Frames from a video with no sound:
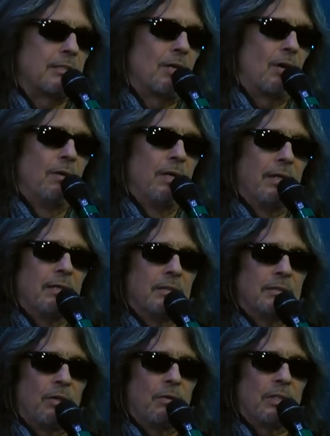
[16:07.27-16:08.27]
So
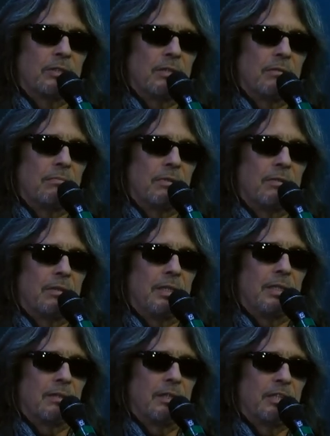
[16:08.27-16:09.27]
so there's a
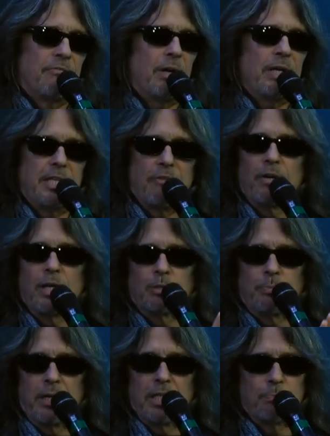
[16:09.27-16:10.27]
it, it's a very different
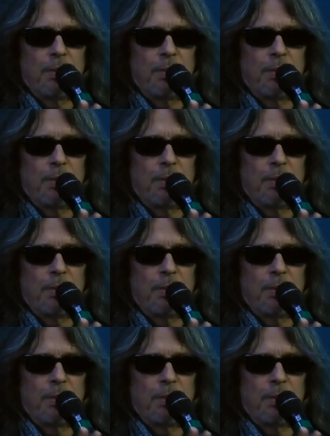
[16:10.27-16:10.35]
experience.